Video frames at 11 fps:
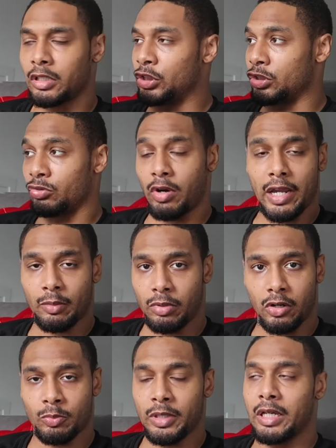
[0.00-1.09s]
Just write,
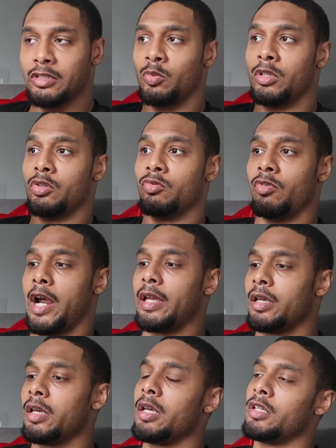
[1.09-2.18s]
bro, because when you write,
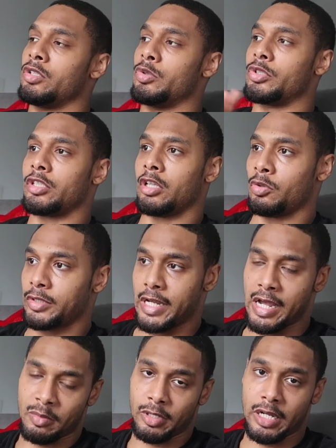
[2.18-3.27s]
you slow
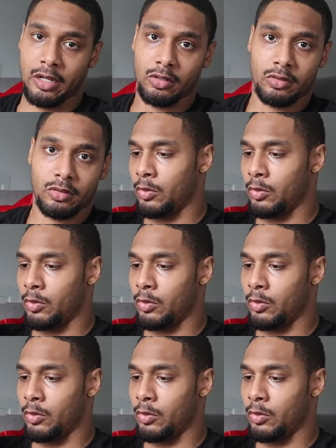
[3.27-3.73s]
time down.